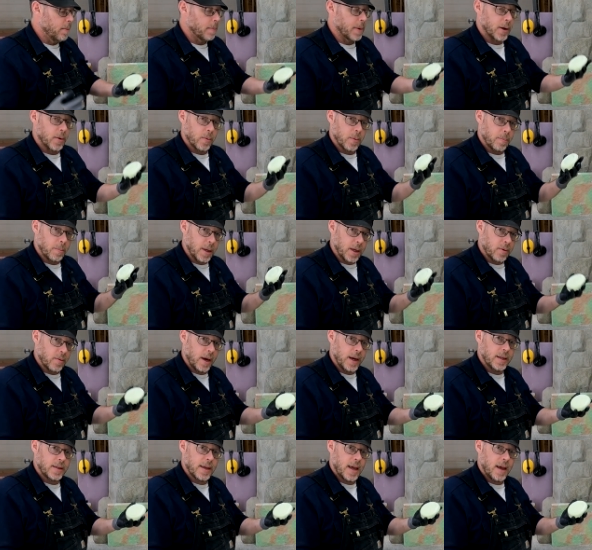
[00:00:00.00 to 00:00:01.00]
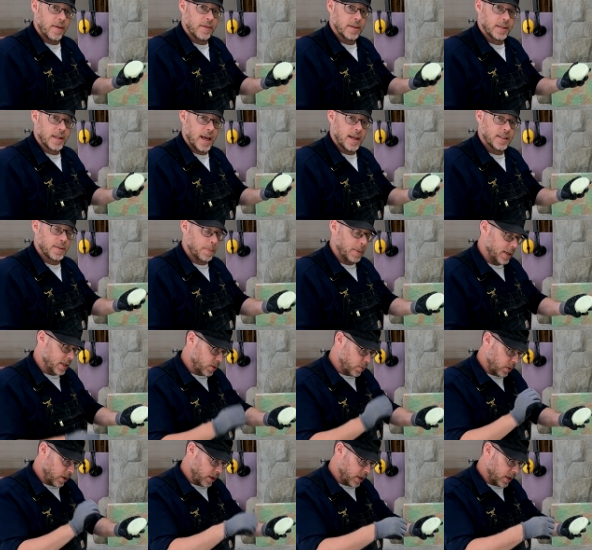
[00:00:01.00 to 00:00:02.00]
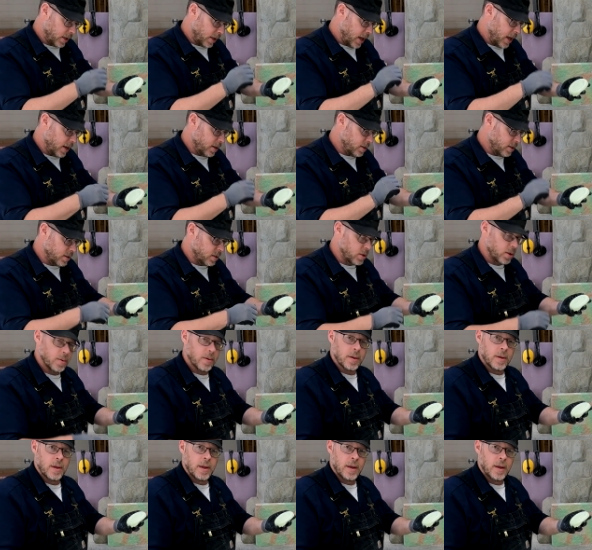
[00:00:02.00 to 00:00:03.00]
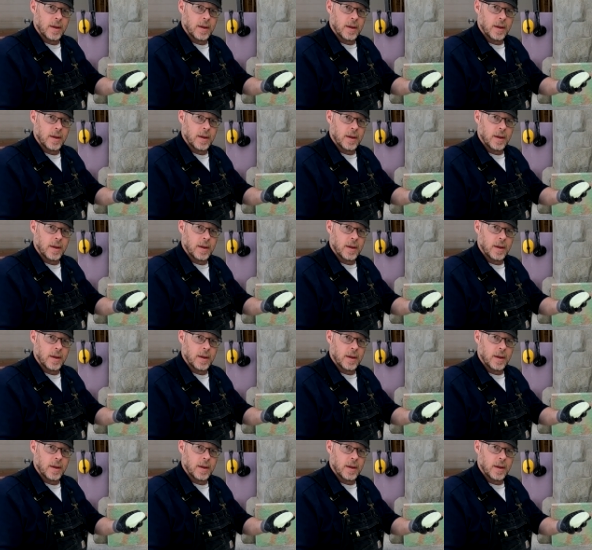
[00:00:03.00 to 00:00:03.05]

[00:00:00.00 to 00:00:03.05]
but it would be great to have a test piece where you can kind of just do a